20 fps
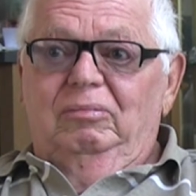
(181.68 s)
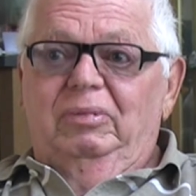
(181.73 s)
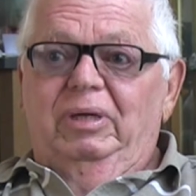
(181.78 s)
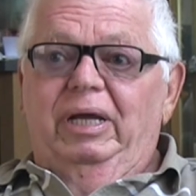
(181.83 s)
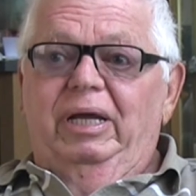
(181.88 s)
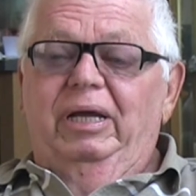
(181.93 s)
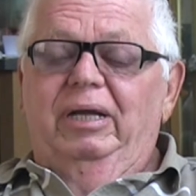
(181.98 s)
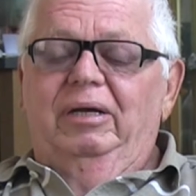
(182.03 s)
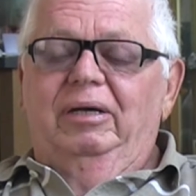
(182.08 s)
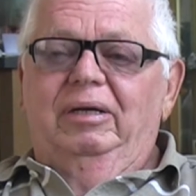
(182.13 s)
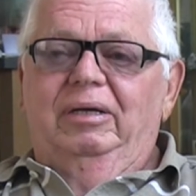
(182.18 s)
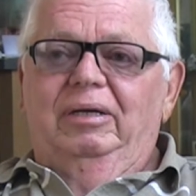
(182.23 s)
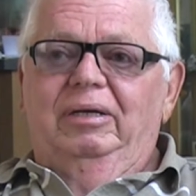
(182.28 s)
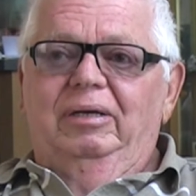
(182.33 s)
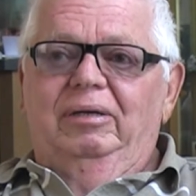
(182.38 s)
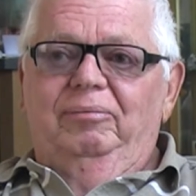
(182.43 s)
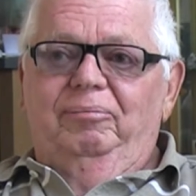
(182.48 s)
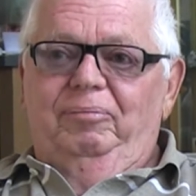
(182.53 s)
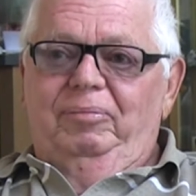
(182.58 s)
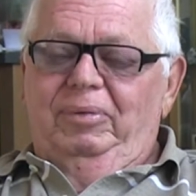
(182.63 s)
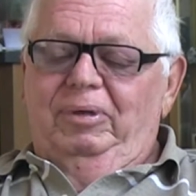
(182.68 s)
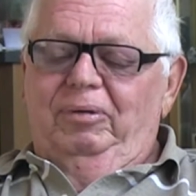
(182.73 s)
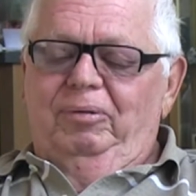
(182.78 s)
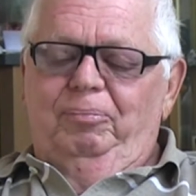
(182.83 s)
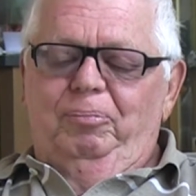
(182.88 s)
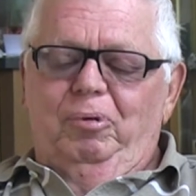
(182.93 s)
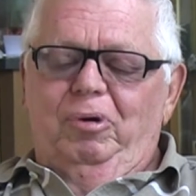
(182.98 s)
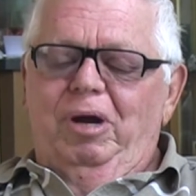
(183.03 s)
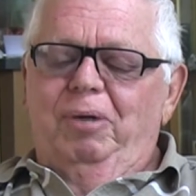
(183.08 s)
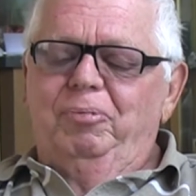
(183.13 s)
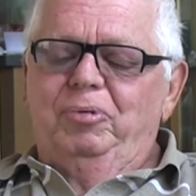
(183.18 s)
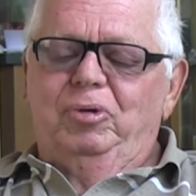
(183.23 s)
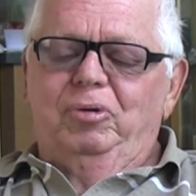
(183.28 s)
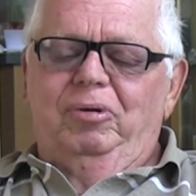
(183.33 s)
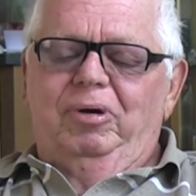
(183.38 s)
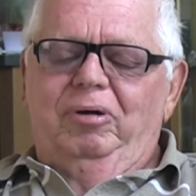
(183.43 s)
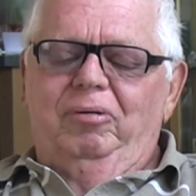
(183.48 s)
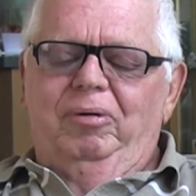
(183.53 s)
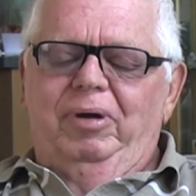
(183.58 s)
And perhaps you are